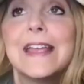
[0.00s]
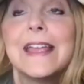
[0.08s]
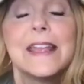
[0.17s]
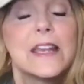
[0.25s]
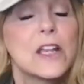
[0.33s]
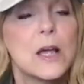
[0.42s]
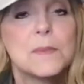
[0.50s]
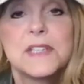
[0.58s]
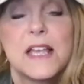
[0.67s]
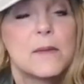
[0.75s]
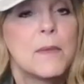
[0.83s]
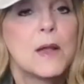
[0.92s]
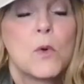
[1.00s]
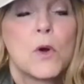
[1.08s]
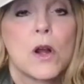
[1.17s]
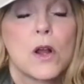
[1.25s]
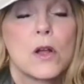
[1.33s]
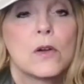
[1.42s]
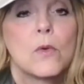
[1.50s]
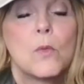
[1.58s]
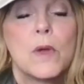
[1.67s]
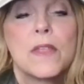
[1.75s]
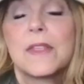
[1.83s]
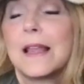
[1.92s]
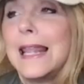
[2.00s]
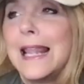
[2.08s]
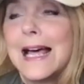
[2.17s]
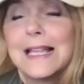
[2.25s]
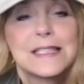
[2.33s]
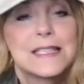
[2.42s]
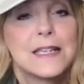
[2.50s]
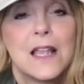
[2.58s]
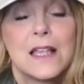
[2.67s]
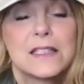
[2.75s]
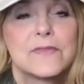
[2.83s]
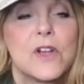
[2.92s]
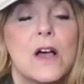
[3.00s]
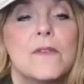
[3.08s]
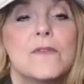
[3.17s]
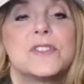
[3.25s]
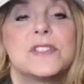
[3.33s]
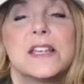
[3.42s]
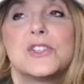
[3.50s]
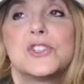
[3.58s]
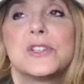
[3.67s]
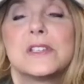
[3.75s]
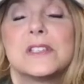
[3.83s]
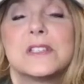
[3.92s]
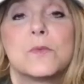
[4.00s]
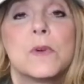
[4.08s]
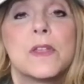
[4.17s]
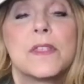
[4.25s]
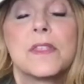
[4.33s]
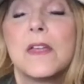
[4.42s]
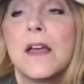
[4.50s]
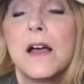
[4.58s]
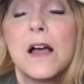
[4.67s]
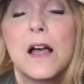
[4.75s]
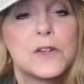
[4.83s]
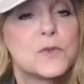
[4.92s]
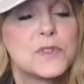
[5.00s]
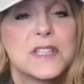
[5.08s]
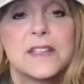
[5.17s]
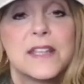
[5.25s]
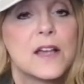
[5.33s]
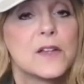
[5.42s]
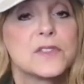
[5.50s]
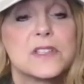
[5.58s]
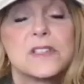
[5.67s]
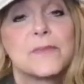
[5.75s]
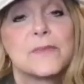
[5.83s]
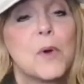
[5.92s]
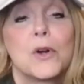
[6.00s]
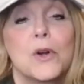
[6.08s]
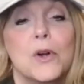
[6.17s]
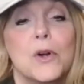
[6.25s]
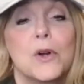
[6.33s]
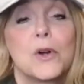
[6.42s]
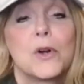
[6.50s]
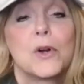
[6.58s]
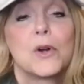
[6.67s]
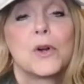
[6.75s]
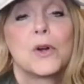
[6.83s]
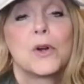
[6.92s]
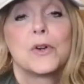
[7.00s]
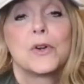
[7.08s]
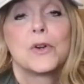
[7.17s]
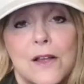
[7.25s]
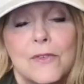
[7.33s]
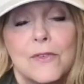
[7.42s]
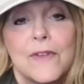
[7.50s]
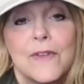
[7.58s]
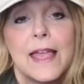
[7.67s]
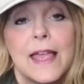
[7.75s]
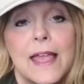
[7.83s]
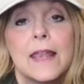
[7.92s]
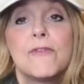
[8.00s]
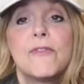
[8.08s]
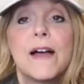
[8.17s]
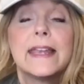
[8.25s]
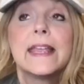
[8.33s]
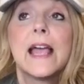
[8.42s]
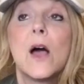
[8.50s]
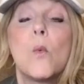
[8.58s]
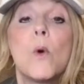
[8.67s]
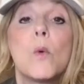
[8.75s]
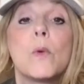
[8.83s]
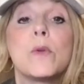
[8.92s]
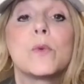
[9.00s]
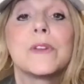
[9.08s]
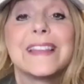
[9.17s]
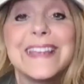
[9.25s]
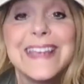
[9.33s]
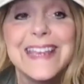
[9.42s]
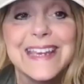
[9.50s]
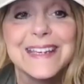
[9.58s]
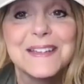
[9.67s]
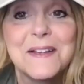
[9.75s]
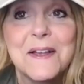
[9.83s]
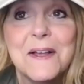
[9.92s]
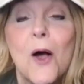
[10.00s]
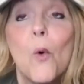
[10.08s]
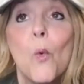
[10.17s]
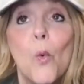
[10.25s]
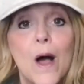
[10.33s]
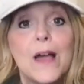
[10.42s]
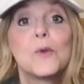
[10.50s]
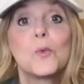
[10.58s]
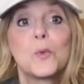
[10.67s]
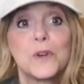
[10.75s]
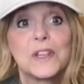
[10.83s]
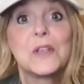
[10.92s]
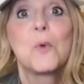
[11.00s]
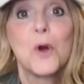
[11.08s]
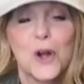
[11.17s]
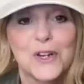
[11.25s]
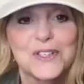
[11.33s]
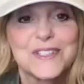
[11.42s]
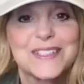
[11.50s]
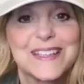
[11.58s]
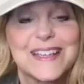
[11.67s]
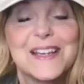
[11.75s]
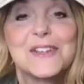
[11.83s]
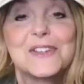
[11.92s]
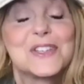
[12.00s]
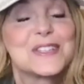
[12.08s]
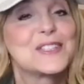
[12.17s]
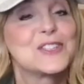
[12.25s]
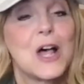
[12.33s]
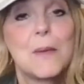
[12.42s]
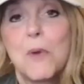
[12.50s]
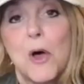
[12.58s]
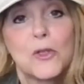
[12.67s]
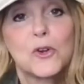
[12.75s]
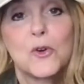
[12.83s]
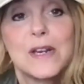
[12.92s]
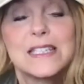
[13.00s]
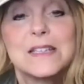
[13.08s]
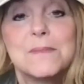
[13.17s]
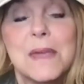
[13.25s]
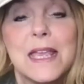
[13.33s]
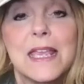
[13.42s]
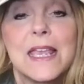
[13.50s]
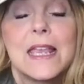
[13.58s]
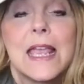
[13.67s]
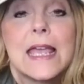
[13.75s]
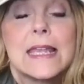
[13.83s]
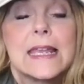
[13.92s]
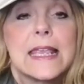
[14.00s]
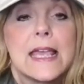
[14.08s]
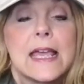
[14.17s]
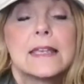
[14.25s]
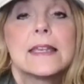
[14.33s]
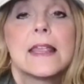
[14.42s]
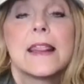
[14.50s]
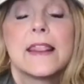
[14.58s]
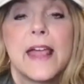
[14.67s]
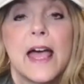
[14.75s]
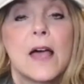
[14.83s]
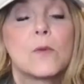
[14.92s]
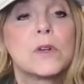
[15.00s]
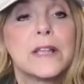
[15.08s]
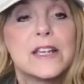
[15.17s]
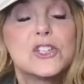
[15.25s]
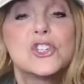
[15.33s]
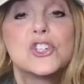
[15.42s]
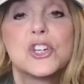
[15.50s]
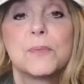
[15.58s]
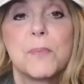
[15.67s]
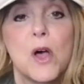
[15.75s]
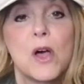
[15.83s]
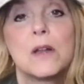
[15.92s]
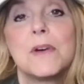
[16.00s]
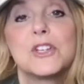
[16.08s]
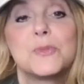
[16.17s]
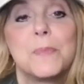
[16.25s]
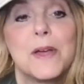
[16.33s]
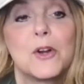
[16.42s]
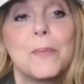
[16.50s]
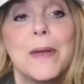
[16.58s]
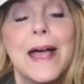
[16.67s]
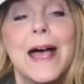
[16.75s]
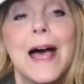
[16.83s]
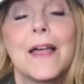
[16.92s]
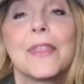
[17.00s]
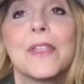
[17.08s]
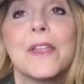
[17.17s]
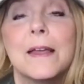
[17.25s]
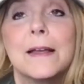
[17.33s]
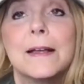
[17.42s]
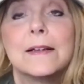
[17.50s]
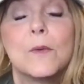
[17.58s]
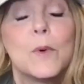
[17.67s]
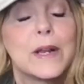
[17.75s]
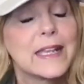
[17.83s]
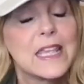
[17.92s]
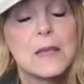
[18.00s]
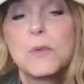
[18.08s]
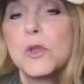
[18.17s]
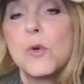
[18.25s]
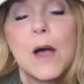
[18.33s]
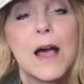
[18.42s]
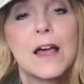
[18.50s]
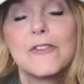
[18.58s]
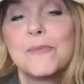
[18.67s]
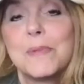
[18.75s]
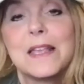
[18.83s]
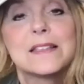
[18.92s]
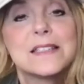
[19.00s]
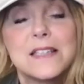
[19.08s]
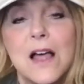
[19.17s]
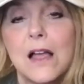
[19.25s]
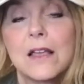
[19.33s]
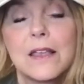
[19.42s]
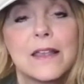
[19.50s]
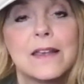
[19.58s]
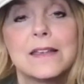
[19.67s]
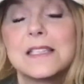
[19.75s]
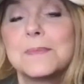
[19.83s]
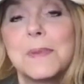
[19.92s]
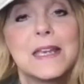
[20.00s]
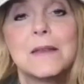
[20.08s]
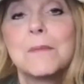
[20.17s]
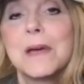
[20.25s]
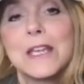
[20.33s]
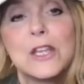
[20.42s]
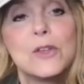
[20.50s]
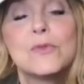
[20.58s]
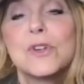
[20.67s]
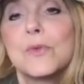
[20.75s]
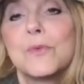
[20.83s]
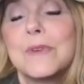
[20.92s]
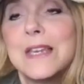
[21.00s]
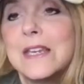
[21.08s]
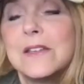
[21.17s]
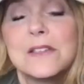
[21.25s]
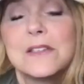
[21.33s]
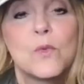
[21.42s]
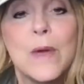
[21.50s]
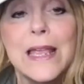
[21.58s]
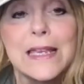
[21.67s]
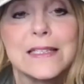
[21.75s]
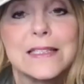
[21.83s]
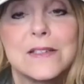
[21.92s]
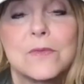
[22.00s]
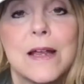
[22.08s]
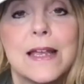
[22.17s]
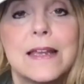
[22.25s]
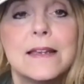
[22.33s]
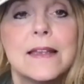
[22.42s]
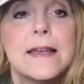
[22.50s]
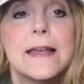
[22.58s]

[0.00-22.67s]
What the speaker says: And it comes out of my work with lots and lots of conversations with hundreds and thousands of partners like myself, and finding out what we really need, what really works to stop all the crazy making and to get that relationship on a much better path. Want to keep you out of being stuck and spending money you don't need to waste, right?